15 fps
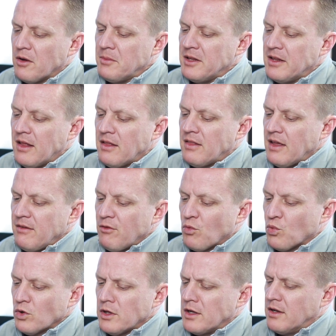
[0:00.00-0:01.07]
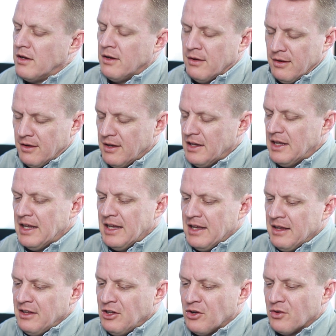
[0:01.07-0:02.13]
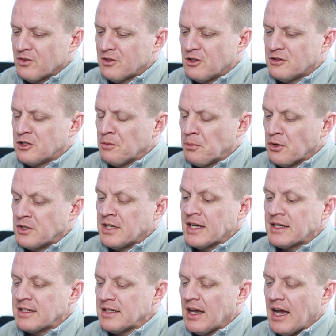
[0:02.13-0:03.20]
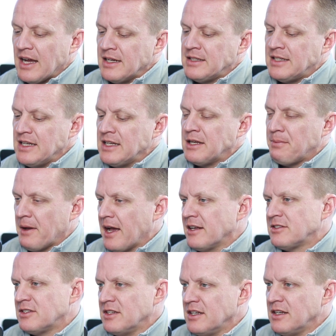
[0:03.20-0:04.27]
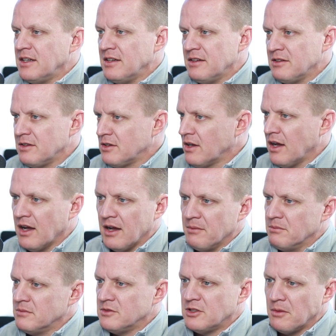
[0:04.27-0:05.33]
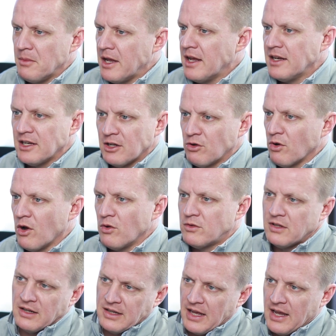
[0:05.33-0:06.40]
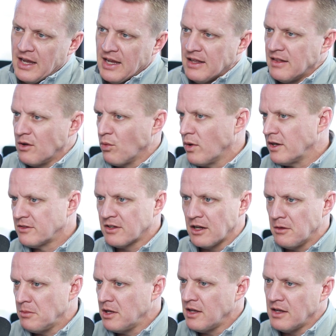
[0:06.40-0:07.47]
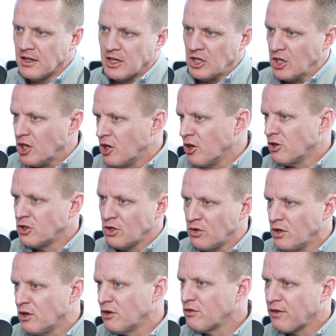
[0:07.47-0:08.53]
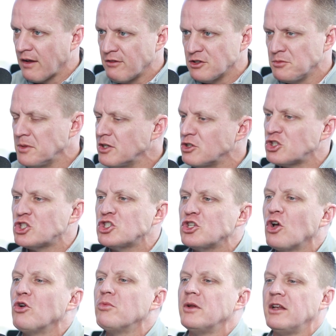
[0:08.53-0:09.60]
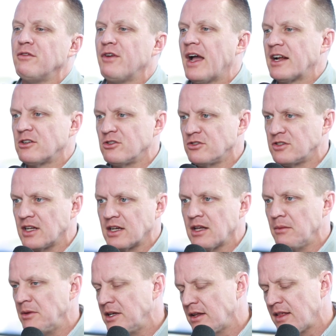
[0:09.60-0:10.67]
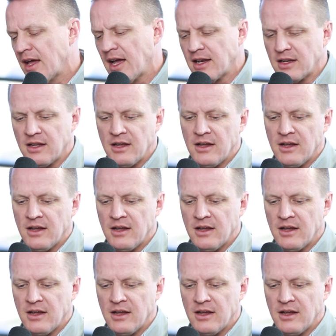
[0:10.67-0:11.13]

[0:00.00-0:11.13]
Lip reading: I mean, they have a really, to predict IT capacity, demand and growth today, and then what it's going to be in a year, 2 years, 5 years. I mean, there's so many factors that come into that.